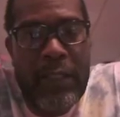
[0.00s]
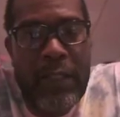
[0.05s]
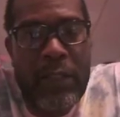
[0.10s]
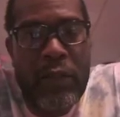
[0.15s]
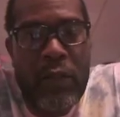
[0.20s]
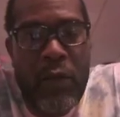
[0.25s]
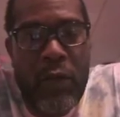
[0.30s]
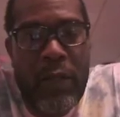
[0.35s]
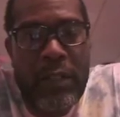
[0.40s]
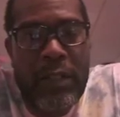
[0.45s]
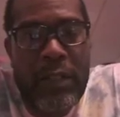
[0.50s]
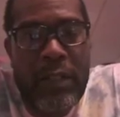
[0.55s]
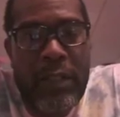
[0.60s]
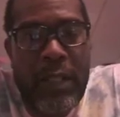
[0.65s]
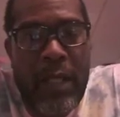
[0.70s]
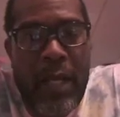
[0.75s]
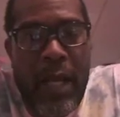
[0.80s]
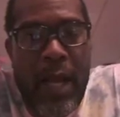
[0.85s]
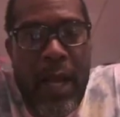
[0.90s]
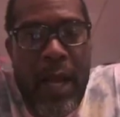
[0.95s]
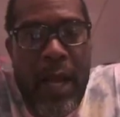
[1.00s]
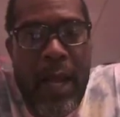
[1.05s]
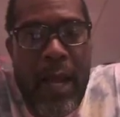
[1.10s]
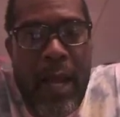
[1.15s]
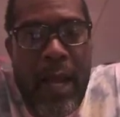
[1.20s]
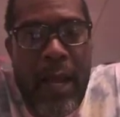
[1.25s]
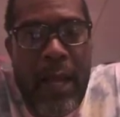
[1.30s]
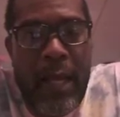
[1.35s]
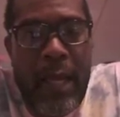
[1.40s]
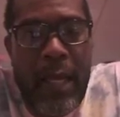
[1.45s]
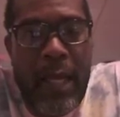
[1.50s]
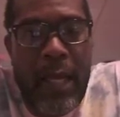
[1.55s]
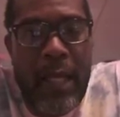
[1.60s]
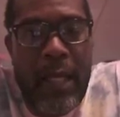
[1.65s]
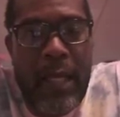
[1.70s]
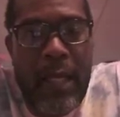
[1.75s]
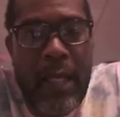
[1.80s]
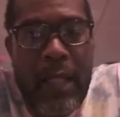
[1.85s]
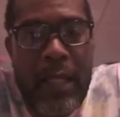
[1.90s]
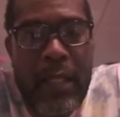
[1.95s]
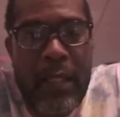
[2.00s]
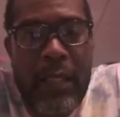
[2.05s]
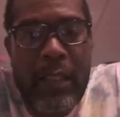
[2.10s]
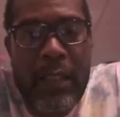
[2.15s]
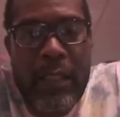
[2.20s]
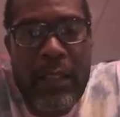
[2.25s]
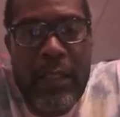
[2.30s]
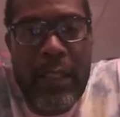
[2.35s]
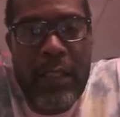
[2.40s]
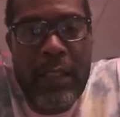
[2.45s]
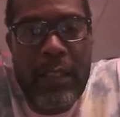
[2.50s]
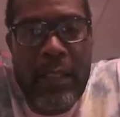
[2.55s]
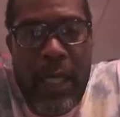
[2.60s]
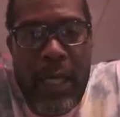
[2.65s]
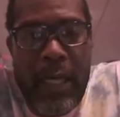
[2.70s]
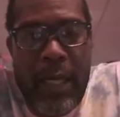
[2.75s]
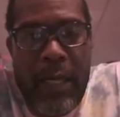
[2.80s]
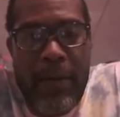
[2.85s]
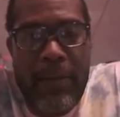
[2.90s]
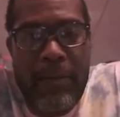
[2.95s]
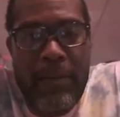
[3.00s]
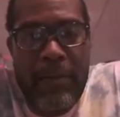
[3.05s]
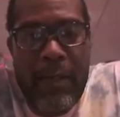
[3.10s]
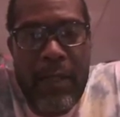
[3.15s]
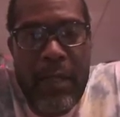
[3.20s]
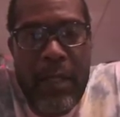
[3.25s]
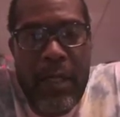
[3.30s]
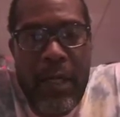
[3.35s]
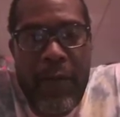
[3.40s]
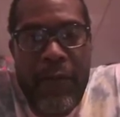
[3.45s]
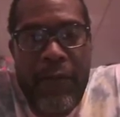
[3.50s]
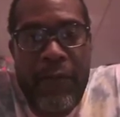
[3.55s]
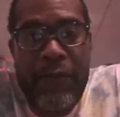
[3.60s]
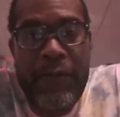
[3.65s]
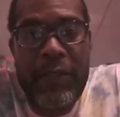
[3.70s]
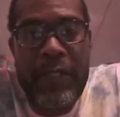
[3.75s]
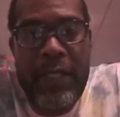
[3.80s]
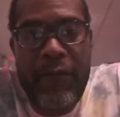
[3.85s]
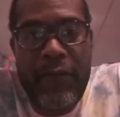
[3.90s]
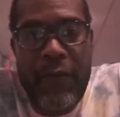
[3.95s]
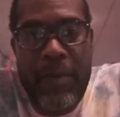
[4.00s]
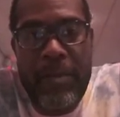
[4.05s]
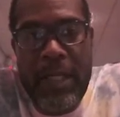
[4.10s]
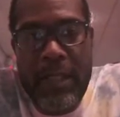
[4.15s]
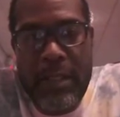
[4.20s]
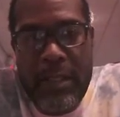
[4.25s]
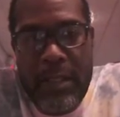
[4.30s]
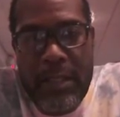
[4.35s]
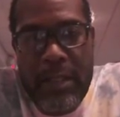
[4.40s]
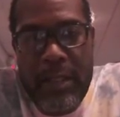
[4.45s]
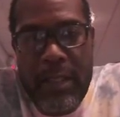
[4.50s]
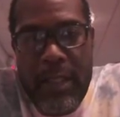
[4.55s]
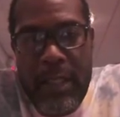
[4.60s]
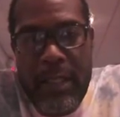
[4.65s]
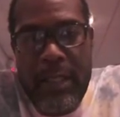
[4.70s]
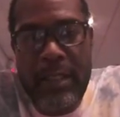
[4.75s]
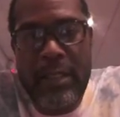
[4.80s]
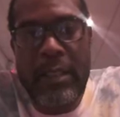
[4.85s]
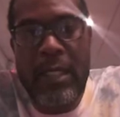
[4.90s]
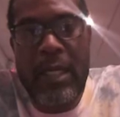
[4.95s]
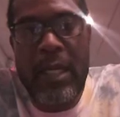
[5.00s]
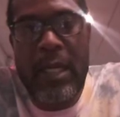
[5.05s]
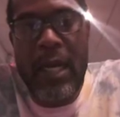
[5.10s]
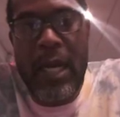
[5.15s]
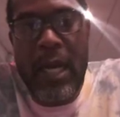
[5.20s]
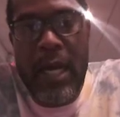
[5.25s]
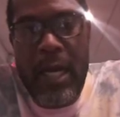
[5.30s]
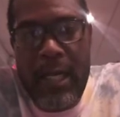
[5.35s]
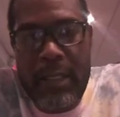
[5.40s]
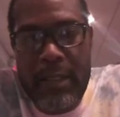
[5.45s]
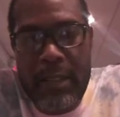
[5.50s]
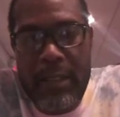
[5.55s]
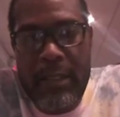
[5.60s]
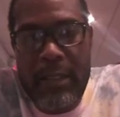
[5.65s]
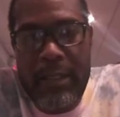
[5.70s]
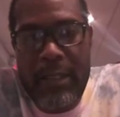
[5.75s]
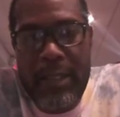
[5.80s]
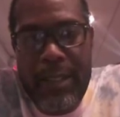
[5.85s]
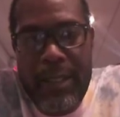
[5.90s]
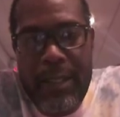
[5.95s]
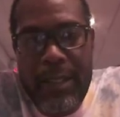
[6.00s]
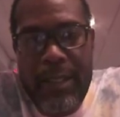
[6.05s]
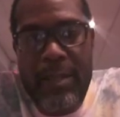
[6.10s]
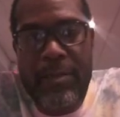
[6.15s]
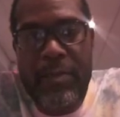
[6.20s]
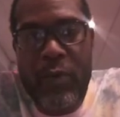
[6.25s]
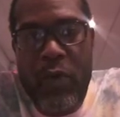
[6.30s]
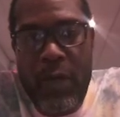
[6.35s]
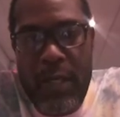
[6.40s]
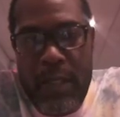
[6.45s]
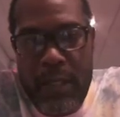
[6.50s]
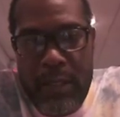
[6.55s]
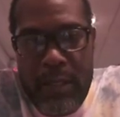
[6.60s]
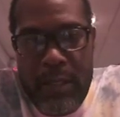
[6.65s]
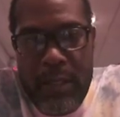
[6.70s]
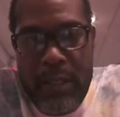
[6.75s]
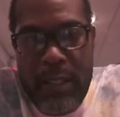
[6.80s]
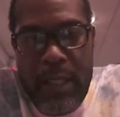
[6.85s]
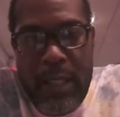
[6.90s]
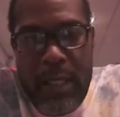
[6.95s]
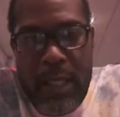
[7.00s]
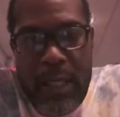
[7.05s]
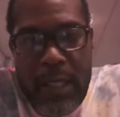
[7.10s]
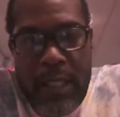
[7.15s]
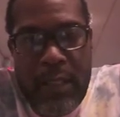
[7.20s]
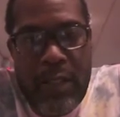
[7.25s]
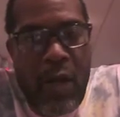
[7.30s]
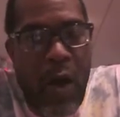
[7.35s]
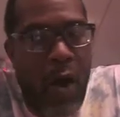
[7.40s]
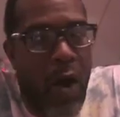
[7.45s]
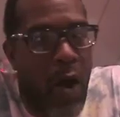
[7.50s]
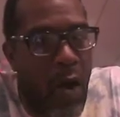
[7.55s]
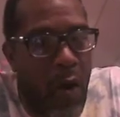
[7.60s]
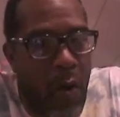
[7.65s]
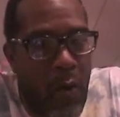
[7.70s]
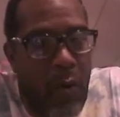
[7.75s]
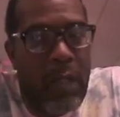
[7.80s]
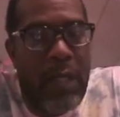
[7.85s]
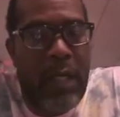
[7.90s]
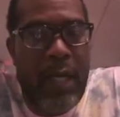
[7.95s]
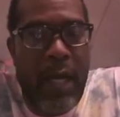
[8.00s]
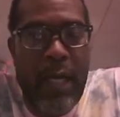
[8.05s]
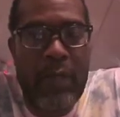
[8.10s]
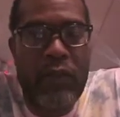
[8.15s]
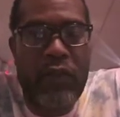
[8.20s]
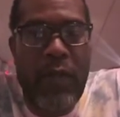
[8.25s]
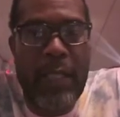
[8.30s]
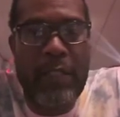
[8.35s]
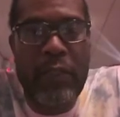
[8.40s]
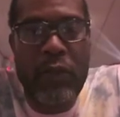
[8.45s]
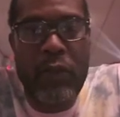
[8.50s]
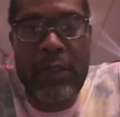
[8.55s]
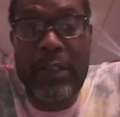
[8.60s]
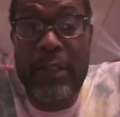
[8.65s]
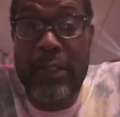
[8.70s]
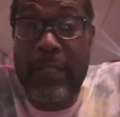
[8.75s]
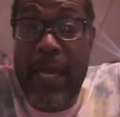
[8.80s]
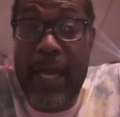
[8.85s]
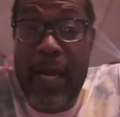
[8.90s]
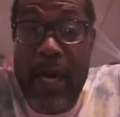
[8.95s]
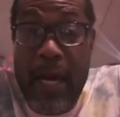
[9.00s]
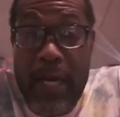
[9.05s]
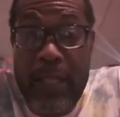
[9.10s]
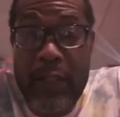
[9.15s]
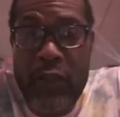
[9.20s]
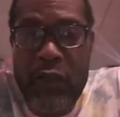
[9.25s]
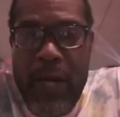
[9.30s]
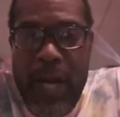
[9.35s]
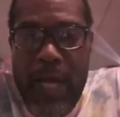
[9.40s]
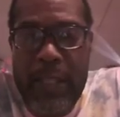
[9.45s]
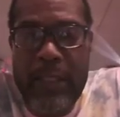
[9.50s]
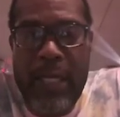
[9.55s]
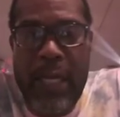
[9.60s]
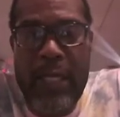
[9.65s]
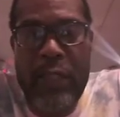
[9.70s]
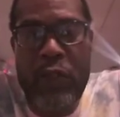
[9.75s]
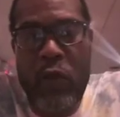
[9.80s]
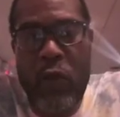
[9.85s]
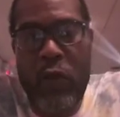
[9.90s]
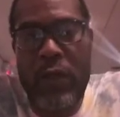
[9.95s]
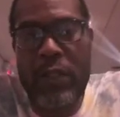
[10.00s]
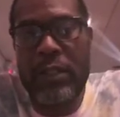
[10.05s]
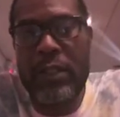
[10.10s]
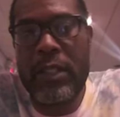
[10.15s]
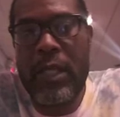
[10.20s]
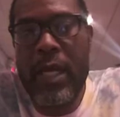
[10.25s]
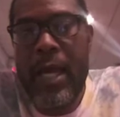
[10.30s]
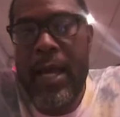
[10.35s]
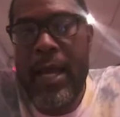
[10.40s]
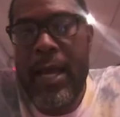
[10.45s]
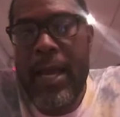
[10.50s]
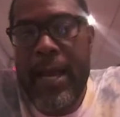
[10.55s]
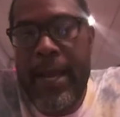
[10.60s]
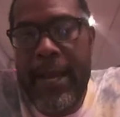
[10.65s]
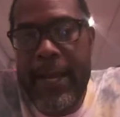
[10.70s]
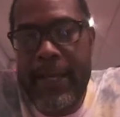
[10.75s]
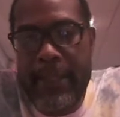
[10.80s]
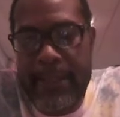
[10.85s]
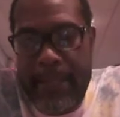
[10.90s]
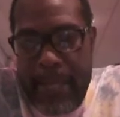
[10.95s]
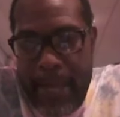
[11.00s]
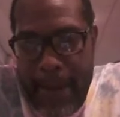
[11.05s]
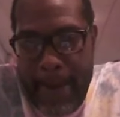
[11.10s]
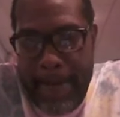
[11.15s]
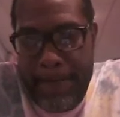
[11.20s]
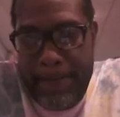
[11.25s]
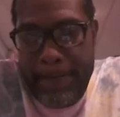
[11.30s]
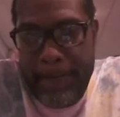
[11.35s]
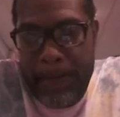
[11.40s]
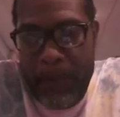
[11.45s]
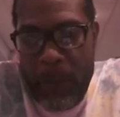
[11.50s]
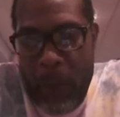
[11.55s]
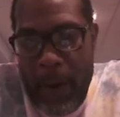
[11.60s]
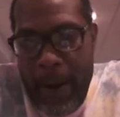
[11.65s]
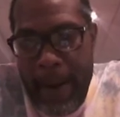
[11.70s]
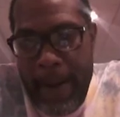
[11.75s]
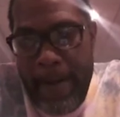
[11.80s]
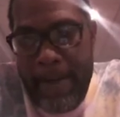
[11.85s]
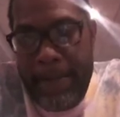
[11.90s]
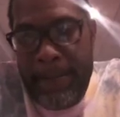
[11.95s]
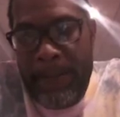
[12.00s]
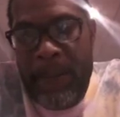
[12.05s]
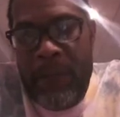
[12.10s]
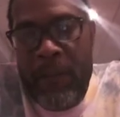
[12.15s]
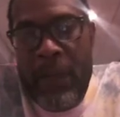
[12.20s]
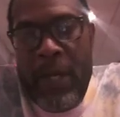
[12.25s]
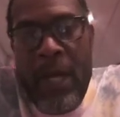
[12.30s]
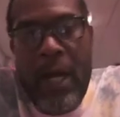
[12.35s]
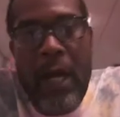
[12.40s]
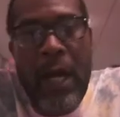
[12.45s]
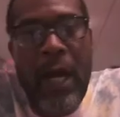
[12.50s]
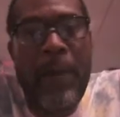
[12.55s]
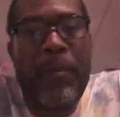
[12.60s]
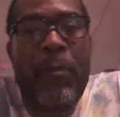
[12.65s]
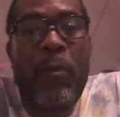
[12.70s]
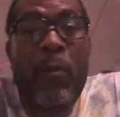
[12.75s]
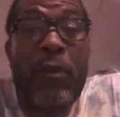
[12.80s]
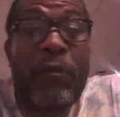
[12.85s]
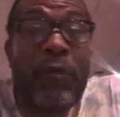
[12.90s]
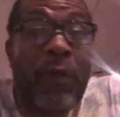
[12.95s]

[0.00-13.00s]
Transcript: and torts in this exam, flee from it. It is not the point. It is only contracts and torts. It's a contracts and torts exam, right? With